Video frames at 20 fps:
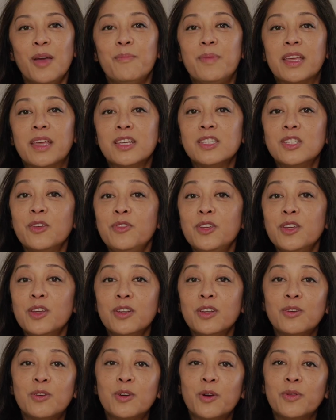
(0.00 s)
Because if you
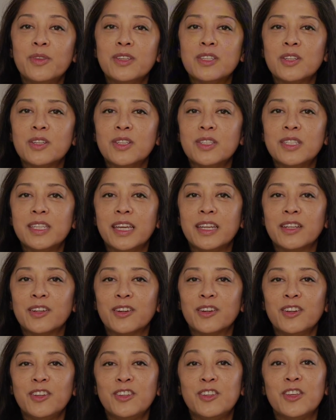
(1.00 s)
can grow this
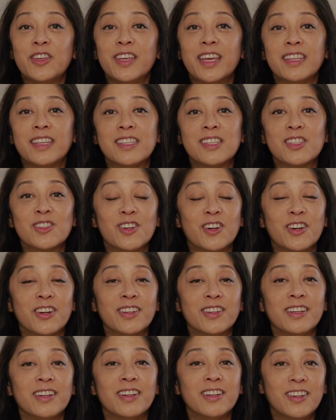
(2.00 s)
container, you can
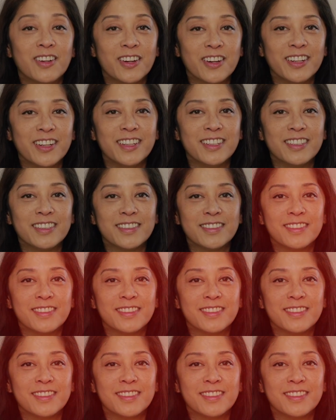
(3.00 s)
start a garden.